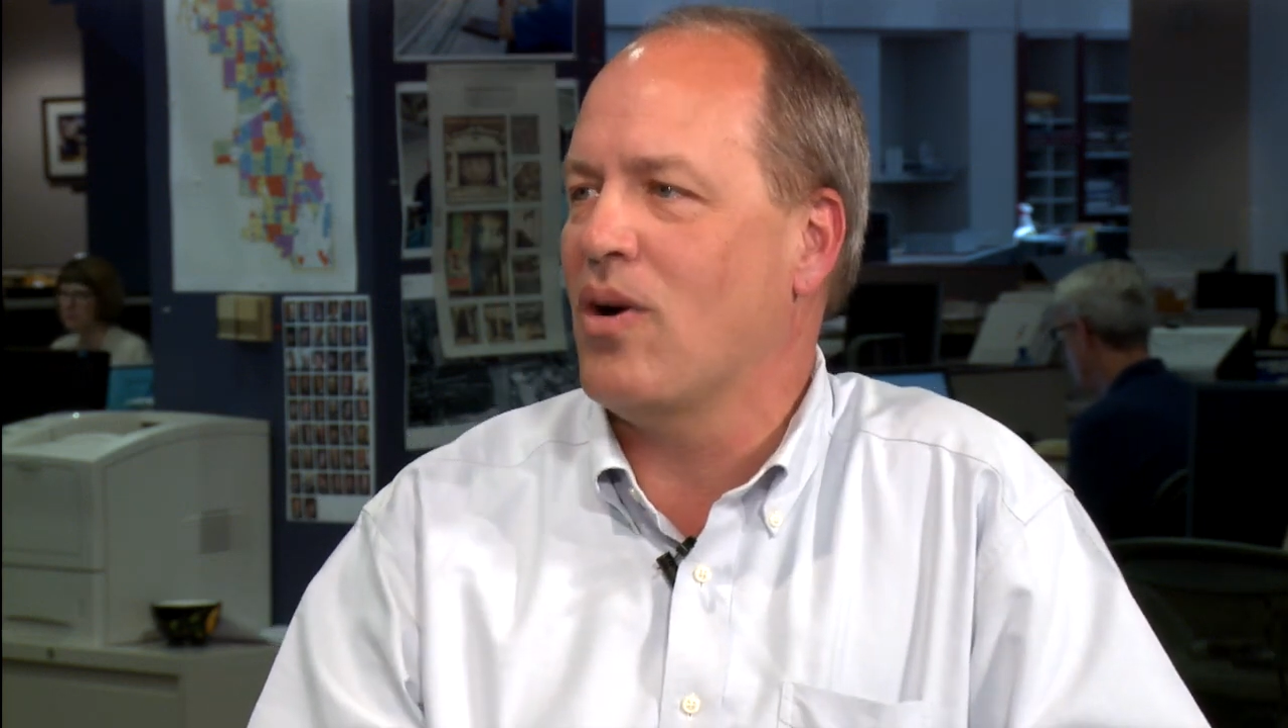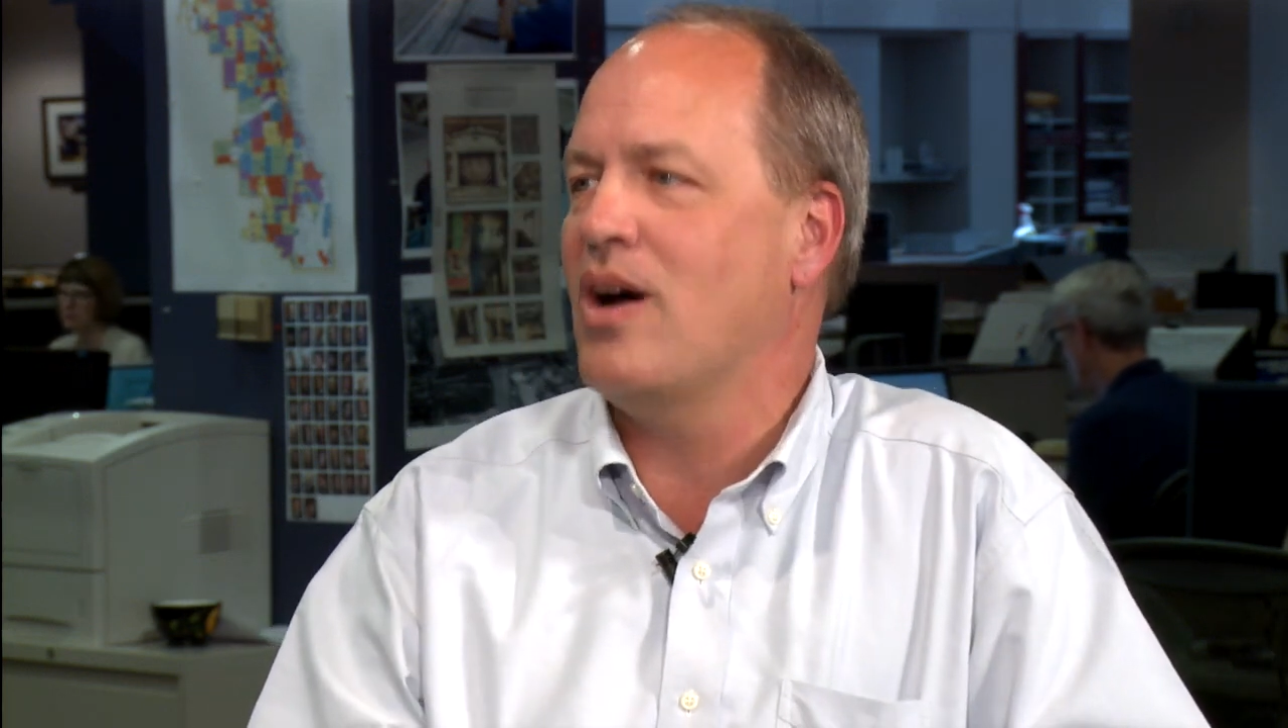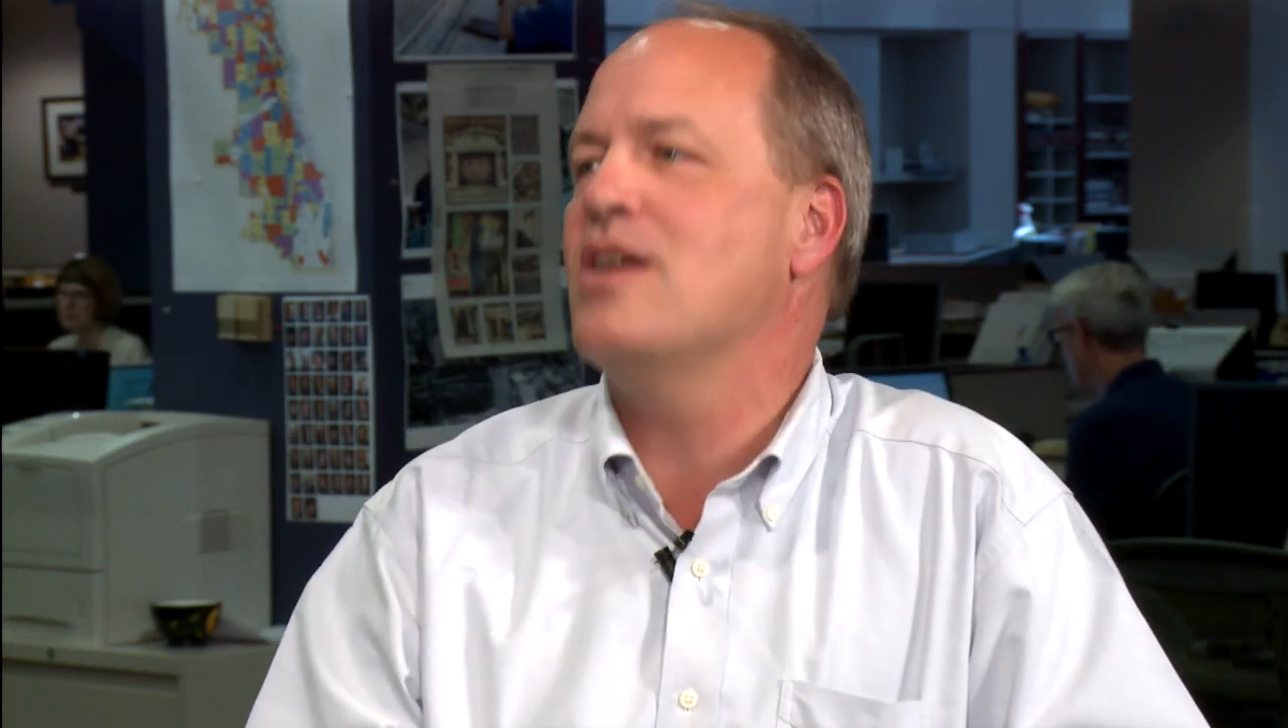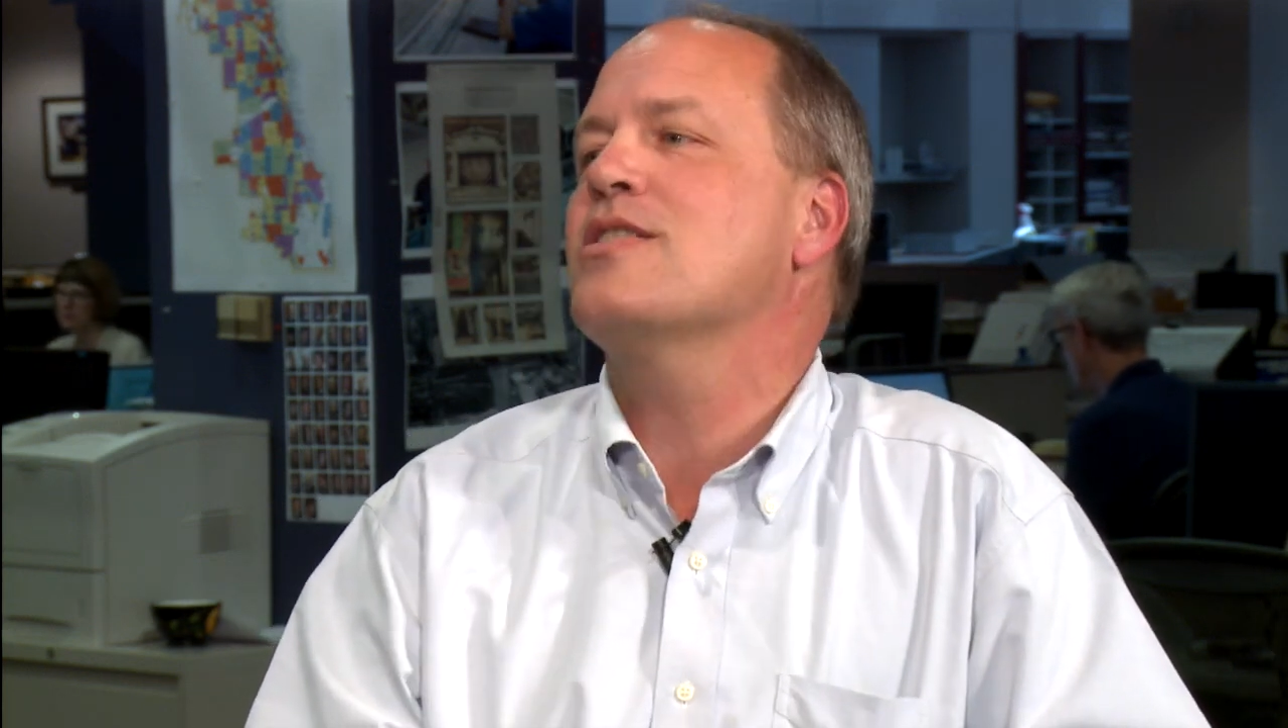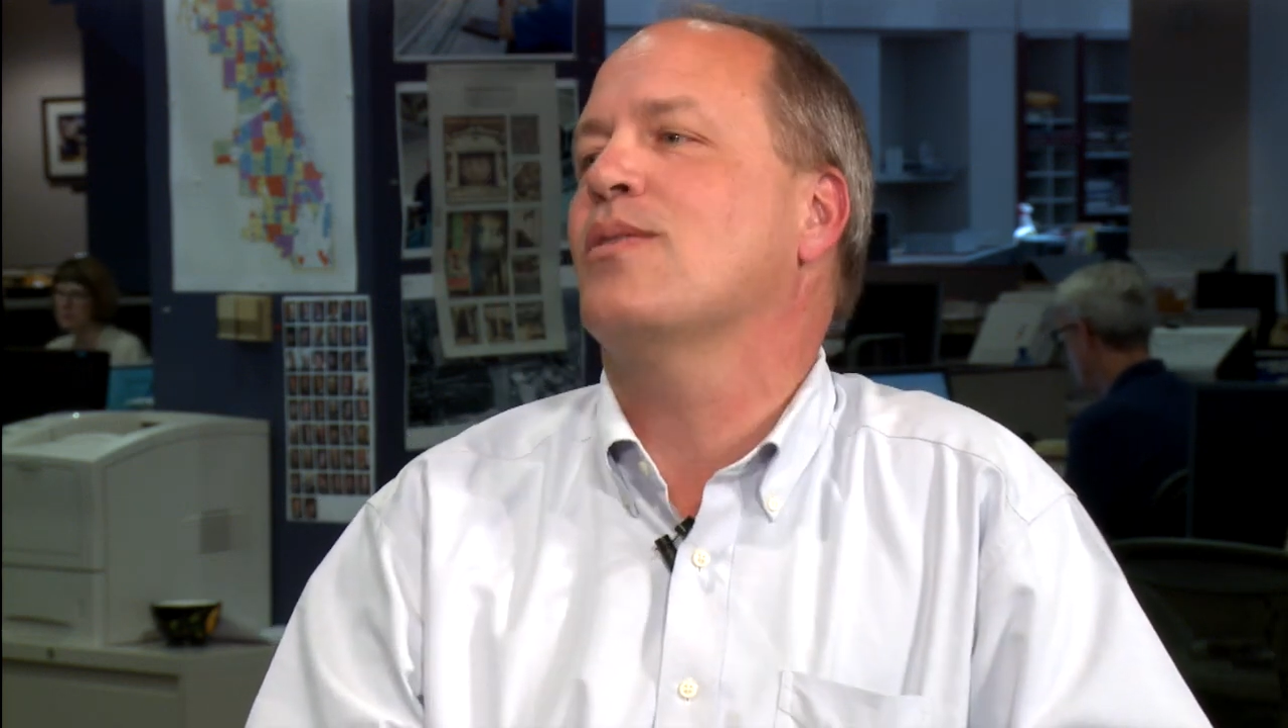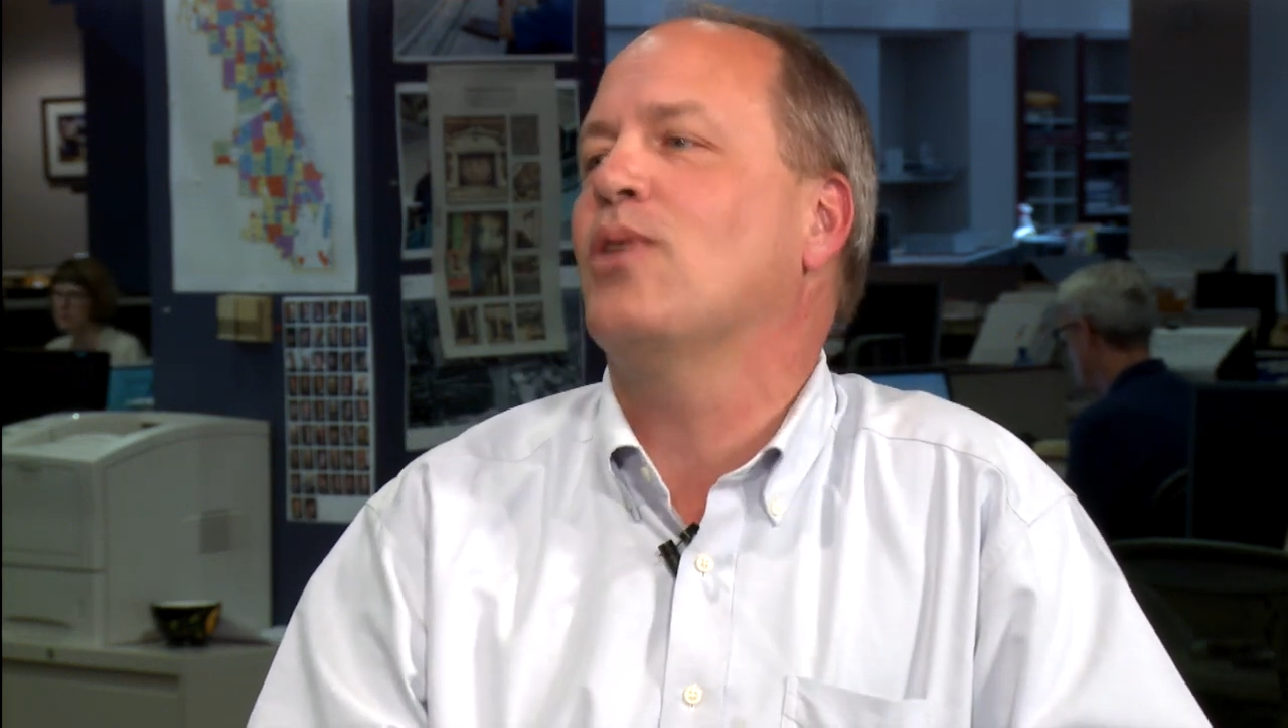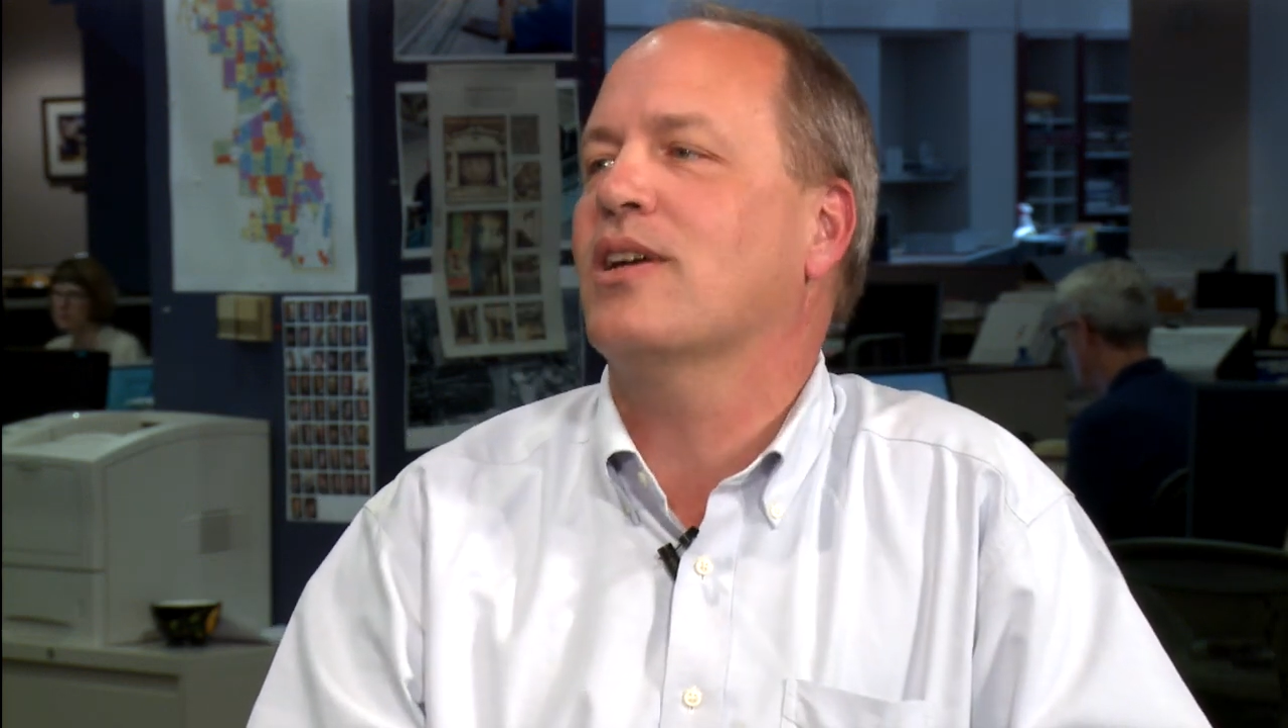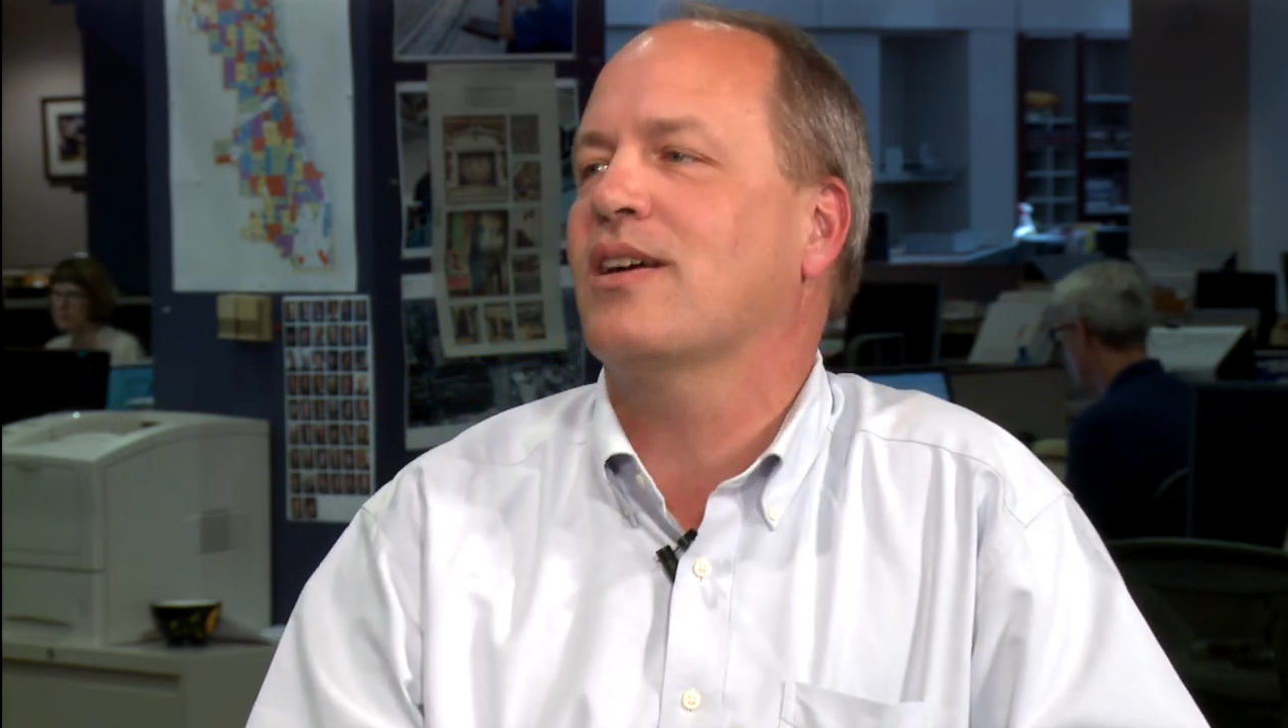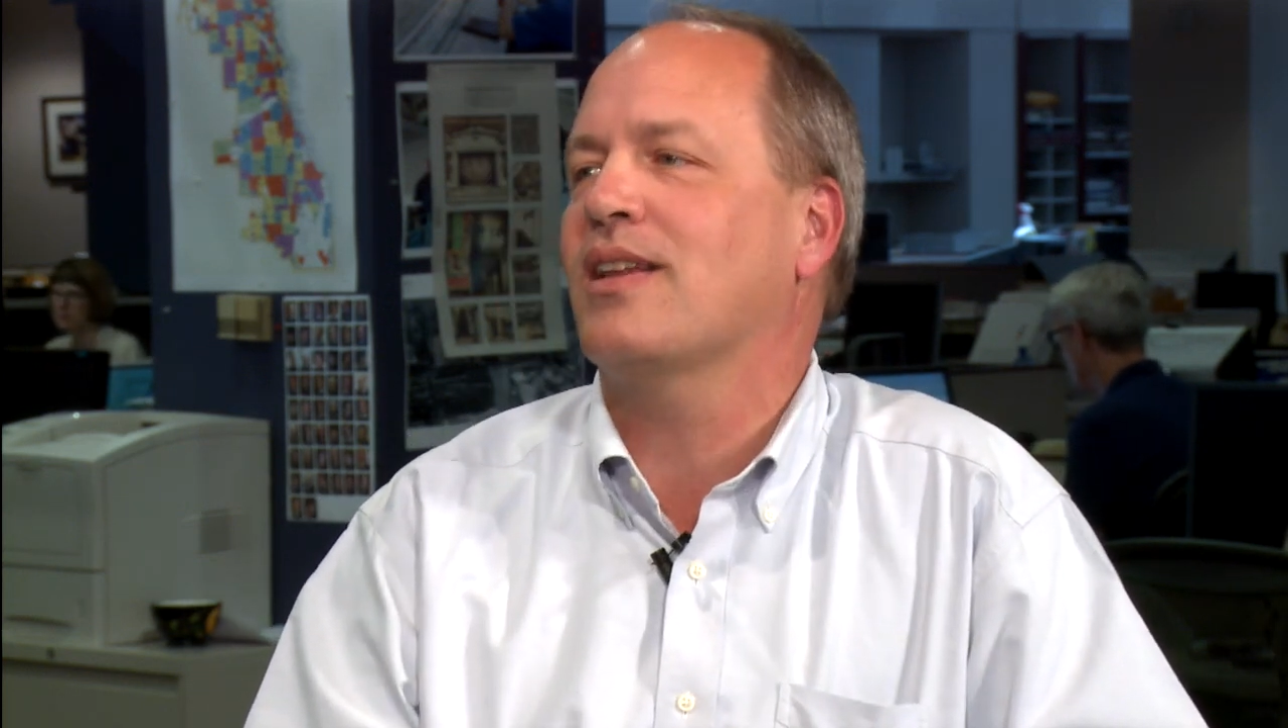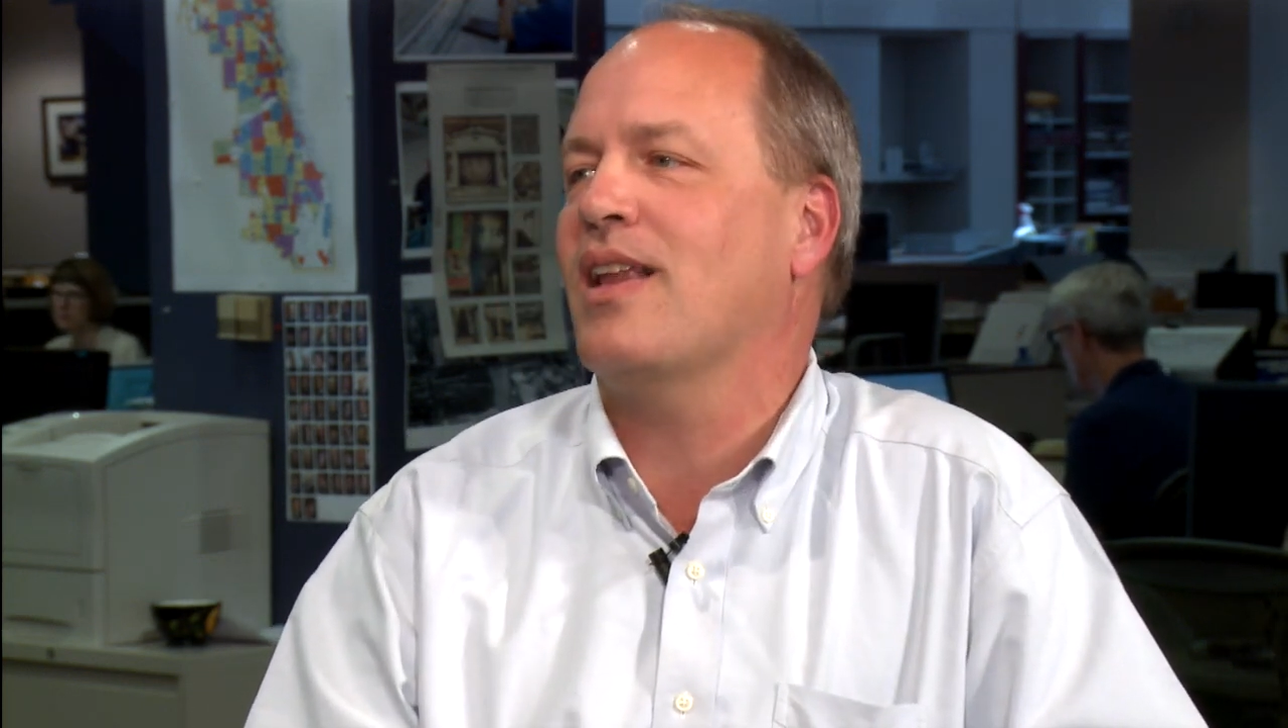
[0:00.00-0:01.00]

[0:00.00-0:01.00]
was and what okay.